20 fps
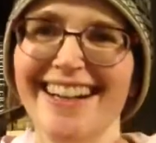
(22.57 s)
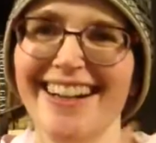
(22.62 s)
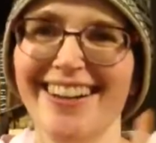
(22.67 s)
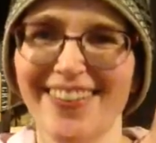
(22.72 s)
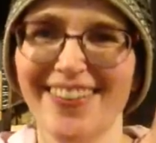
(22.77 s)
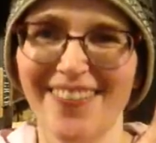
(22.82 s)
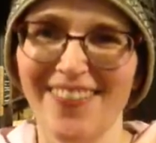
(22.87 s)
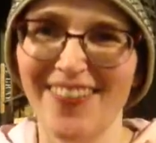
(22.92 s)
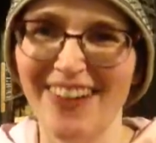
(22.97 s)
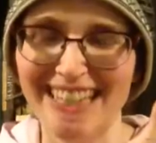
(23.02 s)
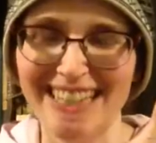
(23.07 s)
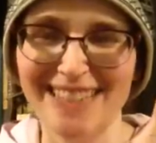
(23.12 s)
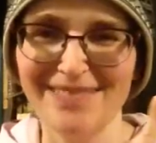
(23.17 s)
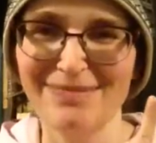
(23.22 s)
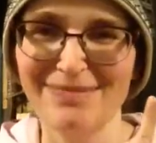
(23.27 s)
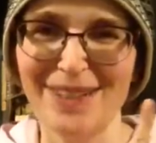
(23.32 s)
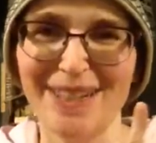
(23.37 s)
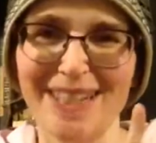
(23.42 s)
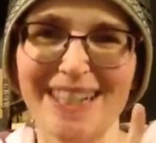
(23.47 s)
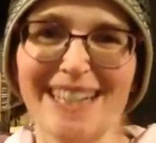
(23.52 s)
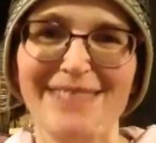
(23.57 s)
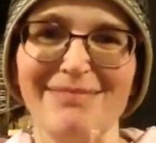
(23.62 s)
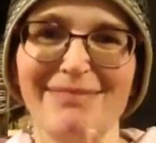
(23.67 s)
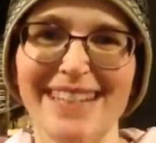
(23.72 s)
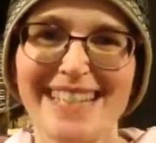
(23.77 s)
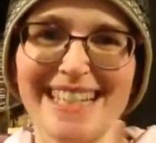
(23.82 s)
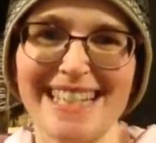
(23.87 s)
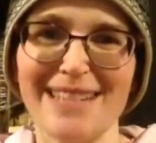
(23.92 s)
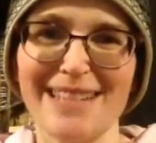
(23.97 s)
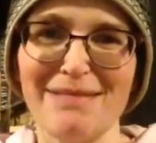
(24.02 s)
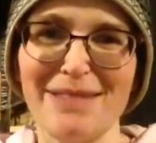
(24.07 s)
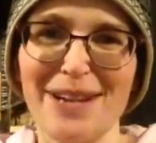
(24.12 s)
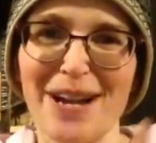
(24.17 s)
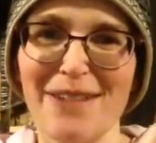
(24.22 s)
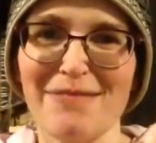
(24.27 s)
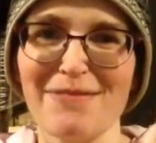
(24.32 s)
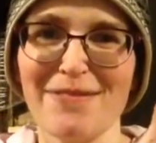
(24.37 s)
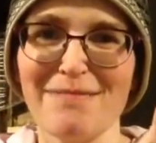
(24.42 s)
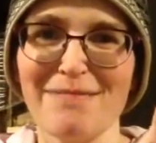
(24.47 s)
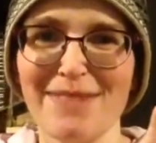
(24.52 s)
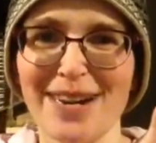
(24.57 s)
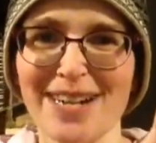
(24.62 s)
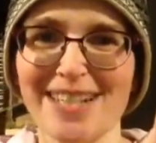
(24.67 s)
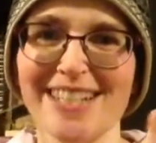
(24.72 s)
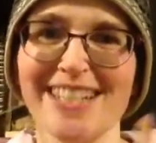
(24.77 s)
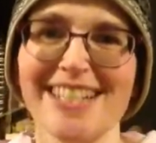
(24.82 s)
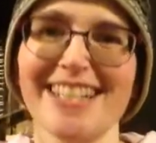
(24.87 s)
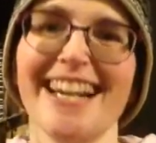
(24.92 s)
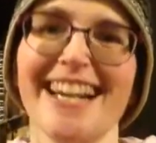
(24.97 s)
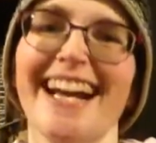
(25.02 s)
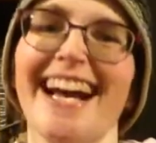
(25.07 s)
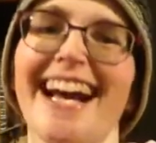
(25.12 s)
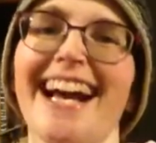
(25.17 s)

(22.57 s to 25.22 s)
book on my TBR for March,